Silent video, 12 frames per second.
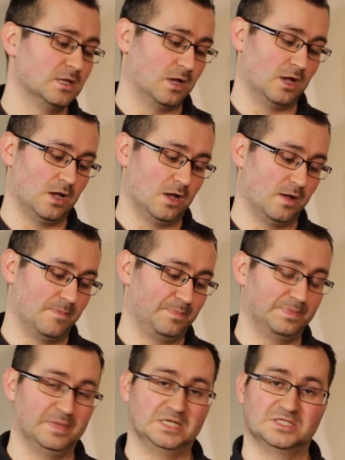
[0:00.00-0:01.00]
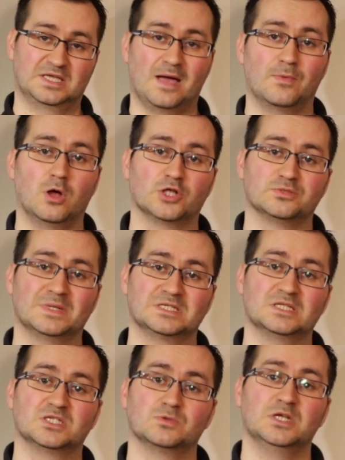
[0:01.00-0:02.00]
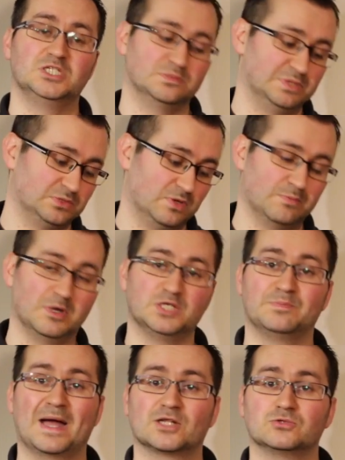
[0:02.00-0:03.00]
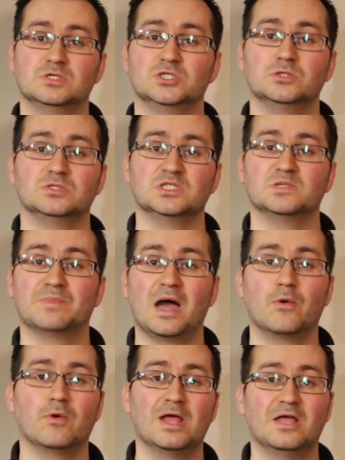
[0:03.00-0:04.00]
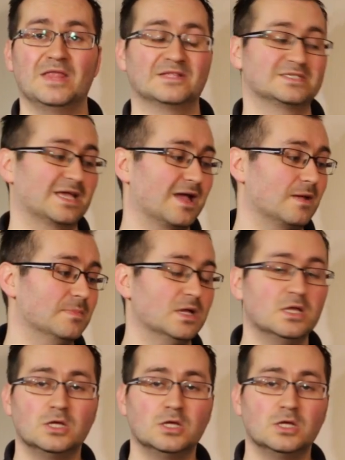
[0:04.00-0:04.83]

Because the camera automatically switches between which battery is using to power it at that time.